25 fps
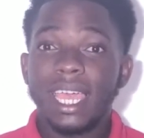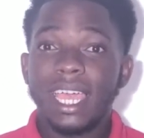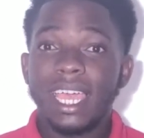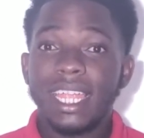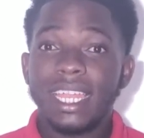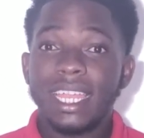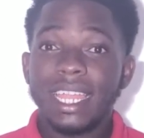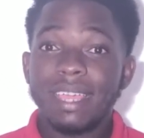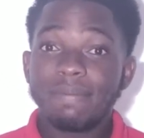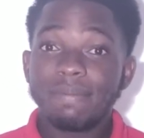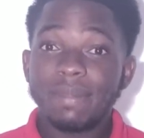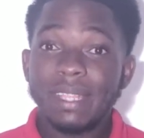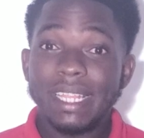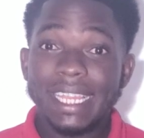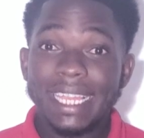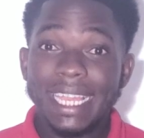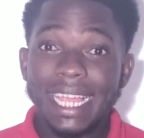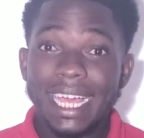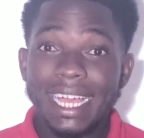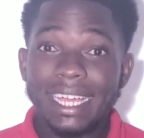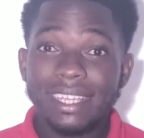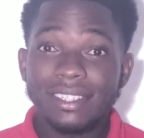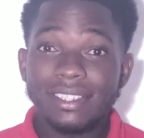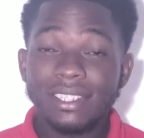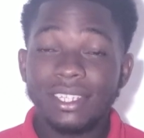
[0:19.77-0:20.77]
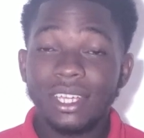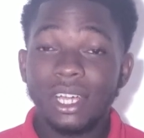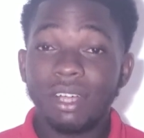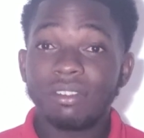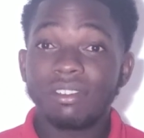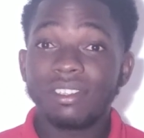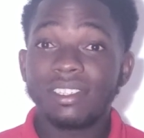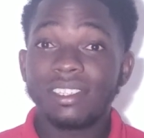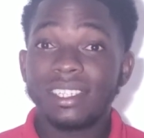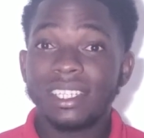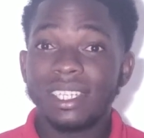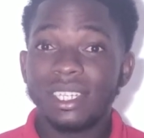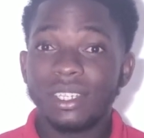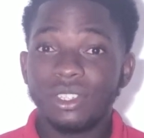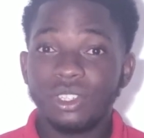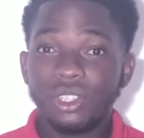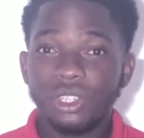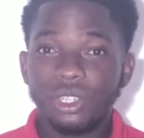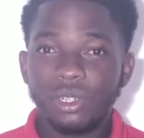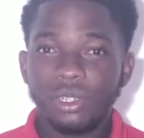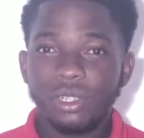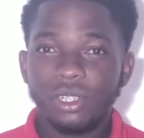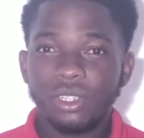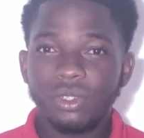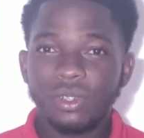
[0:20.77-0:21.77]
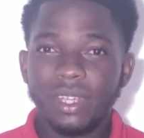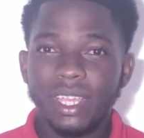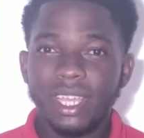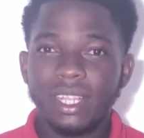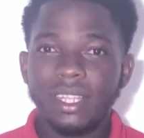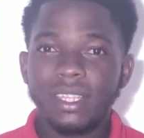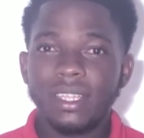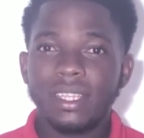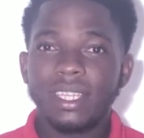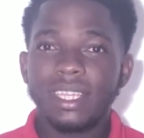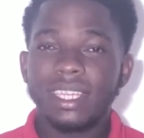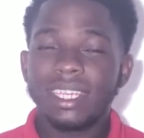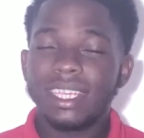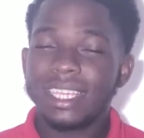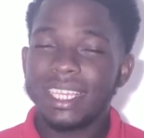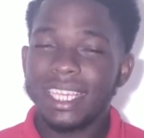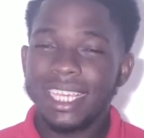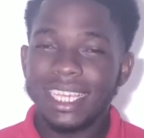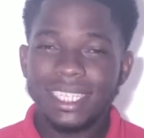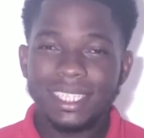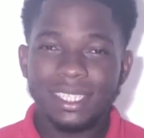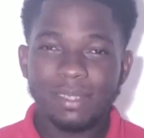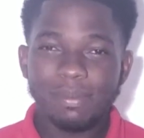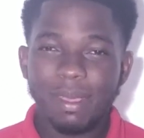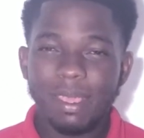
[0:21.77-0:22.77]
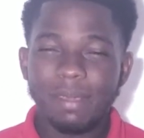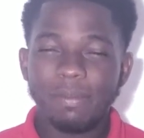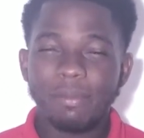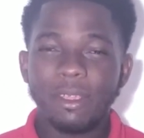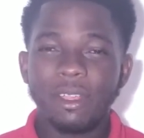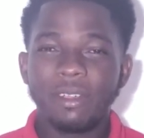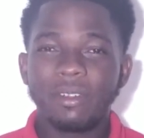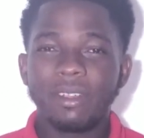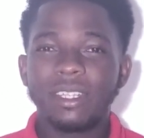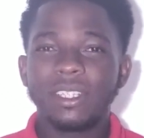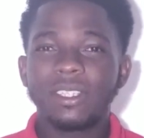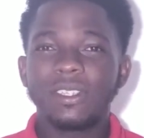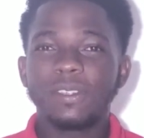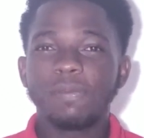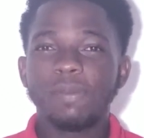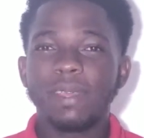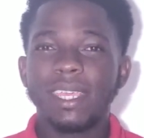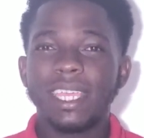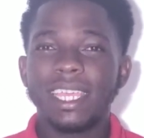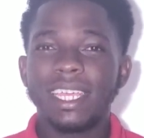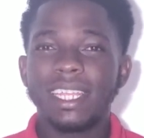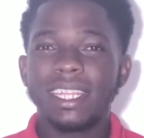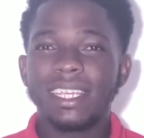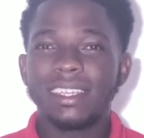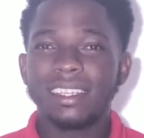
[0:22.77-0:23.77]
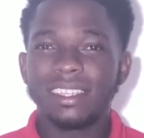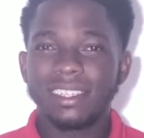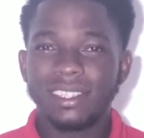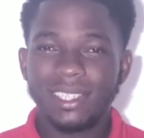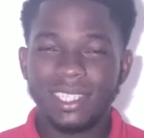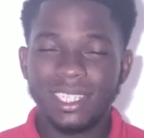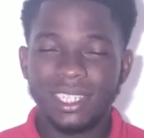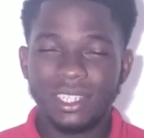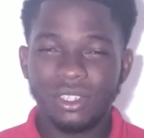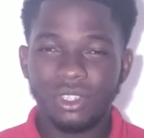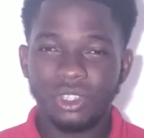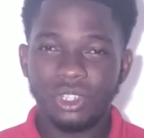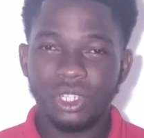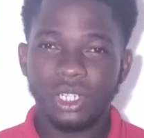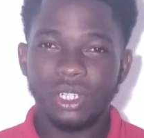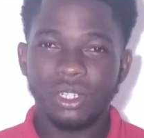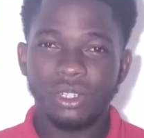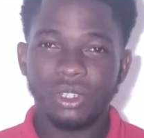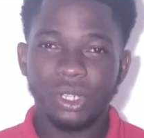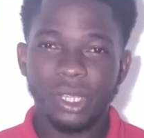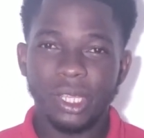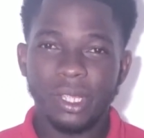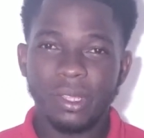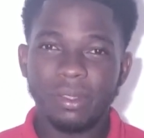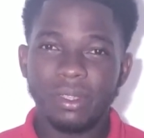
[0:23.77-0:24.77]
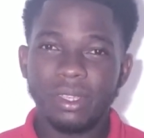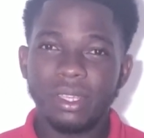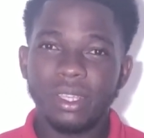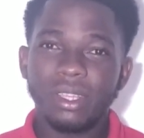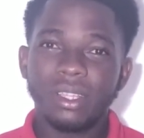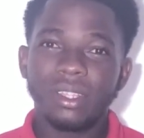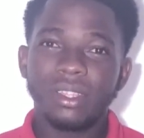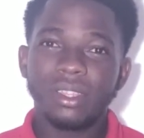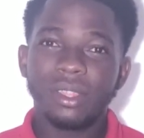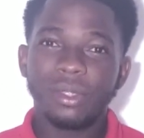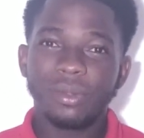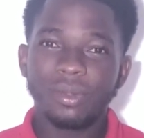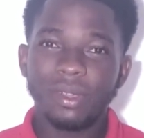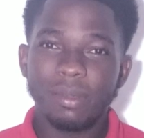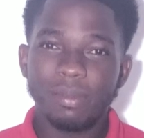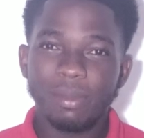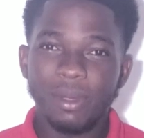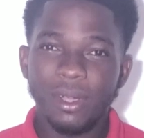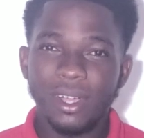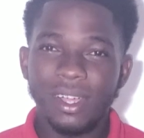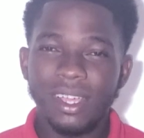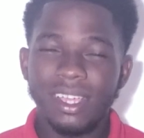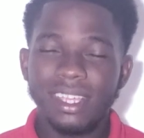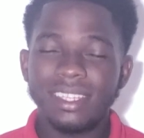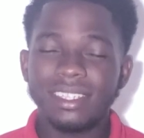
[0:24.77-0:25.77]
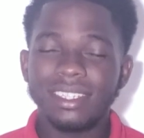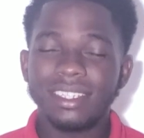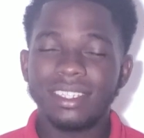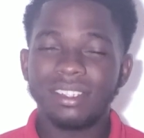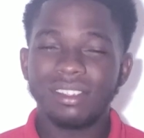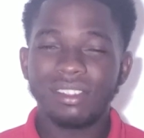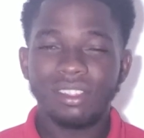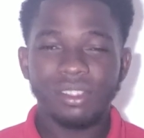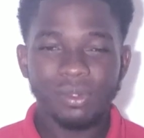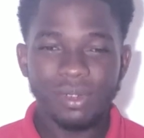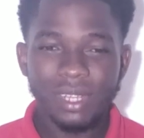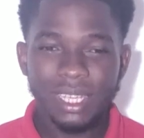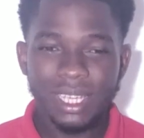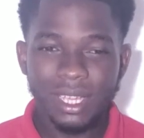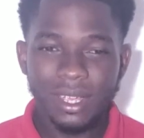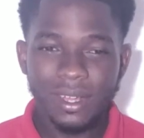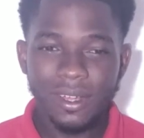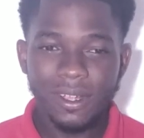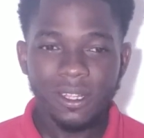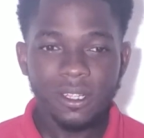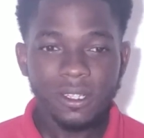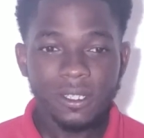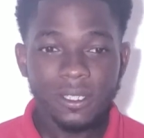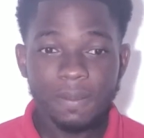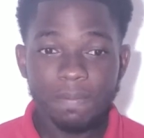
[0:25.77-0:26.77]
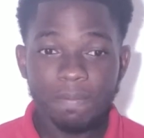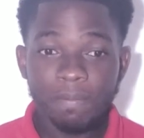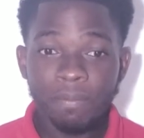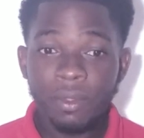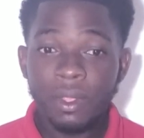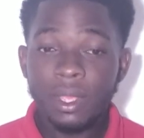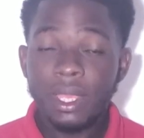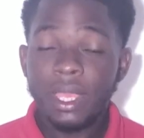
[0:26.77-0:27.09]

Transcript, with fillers: And I'm the last of six children. Yes, my parents made six children three boys and three girls.